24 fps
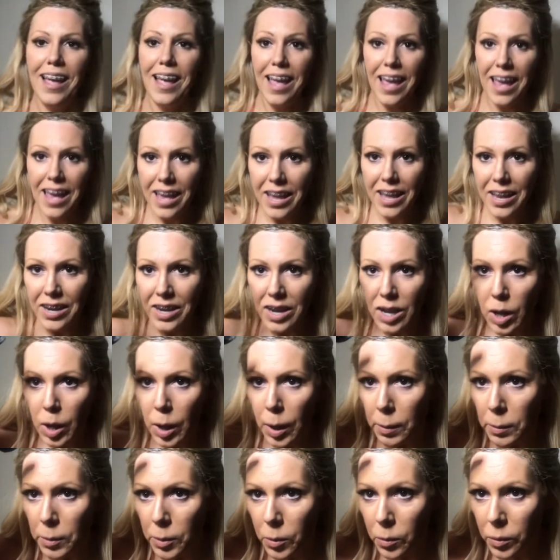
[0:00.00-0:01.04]
And
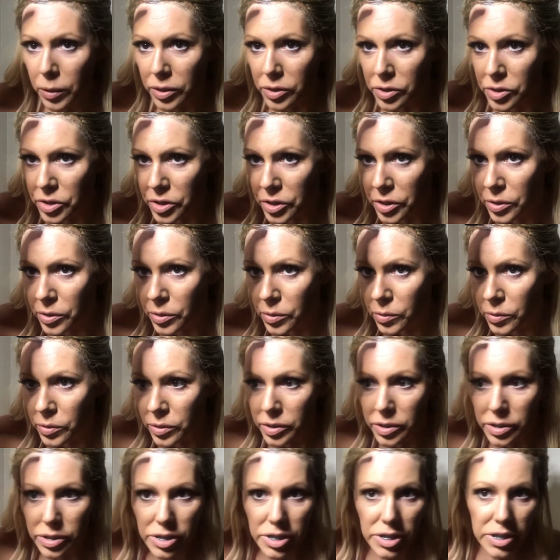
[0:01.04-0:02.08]
I'm going to
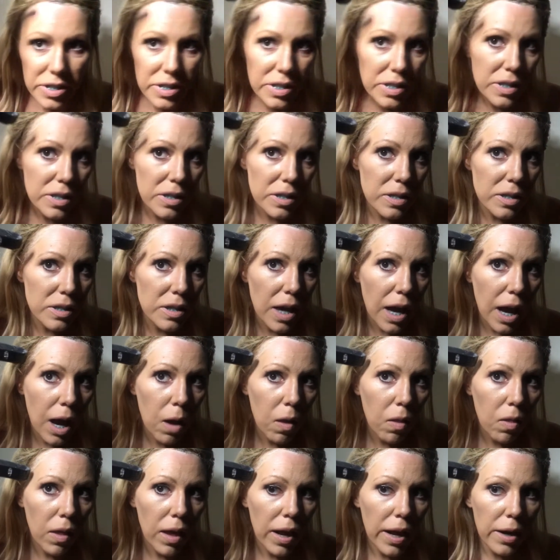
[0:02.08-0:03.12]
just
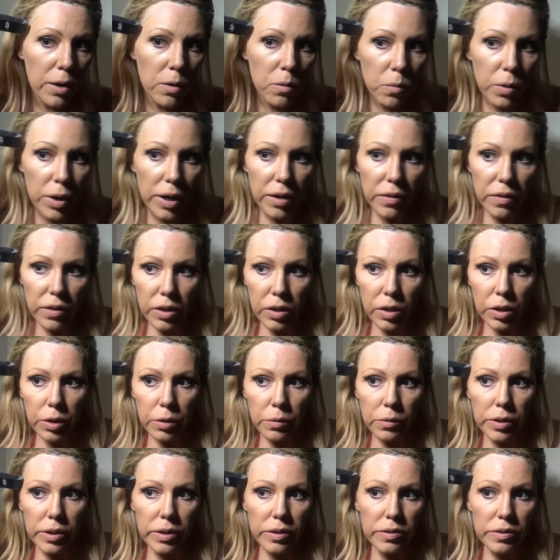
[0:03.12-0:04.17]
outline where the
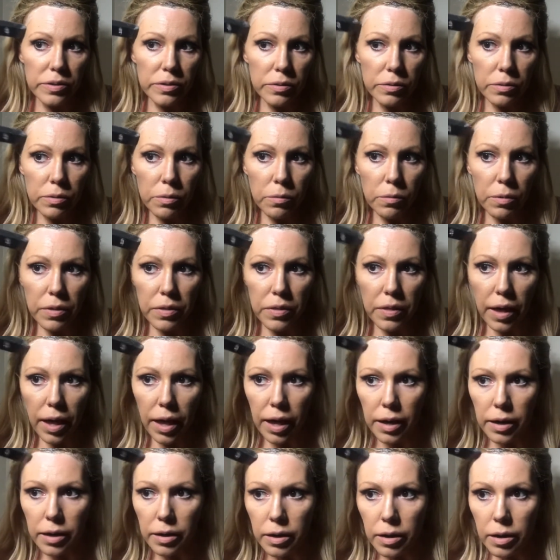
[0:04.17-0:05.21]
glue is with
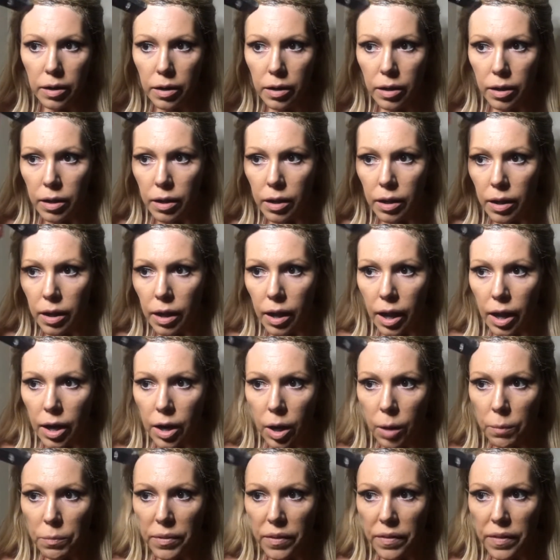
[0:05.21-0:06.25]
that and
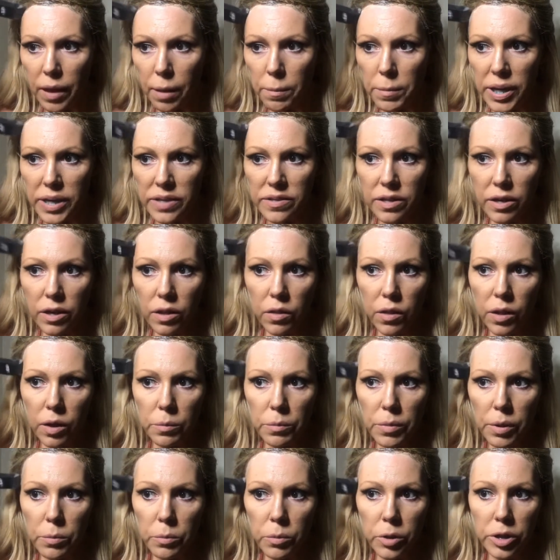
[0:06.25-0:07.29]
hope that that makes it a little
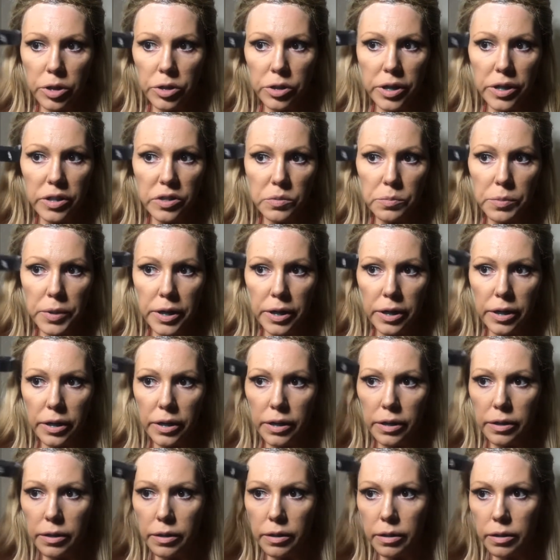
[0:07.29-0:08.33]
bit more
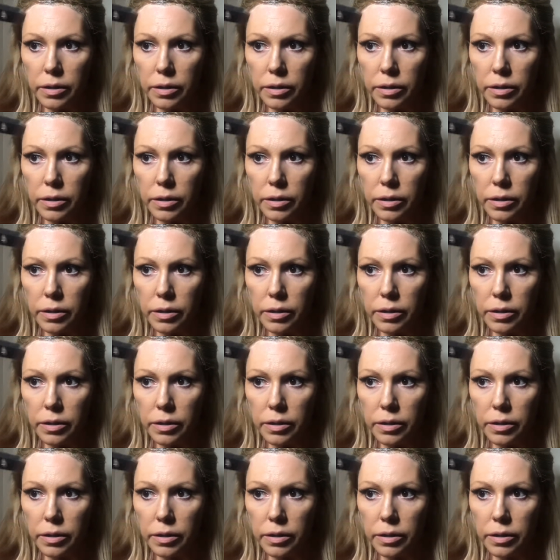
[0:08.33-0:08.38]
transparent.